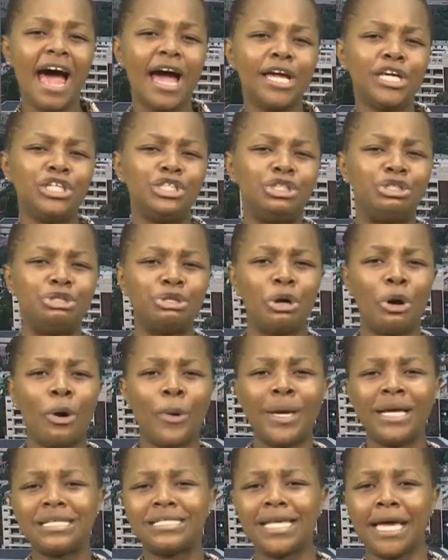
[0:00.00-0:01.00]

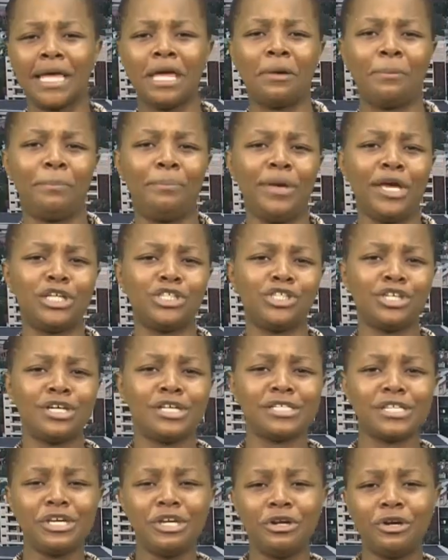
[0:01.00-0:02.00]
enjoying, taking
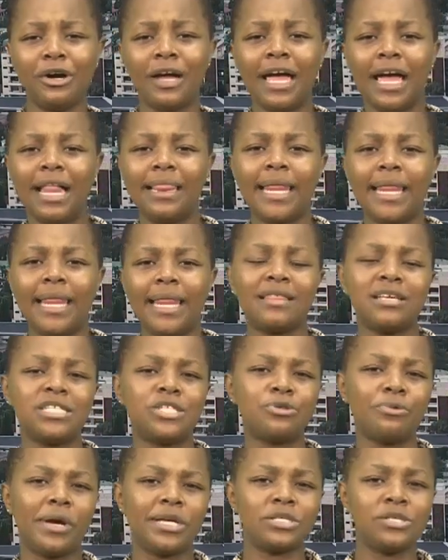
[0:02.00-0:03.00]
pictures, you know, like these
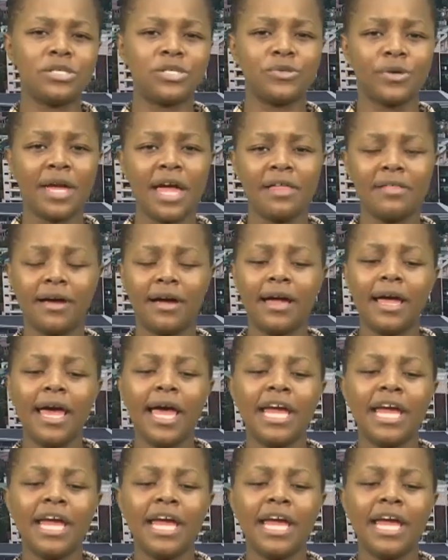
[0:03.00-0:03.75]
two are two together.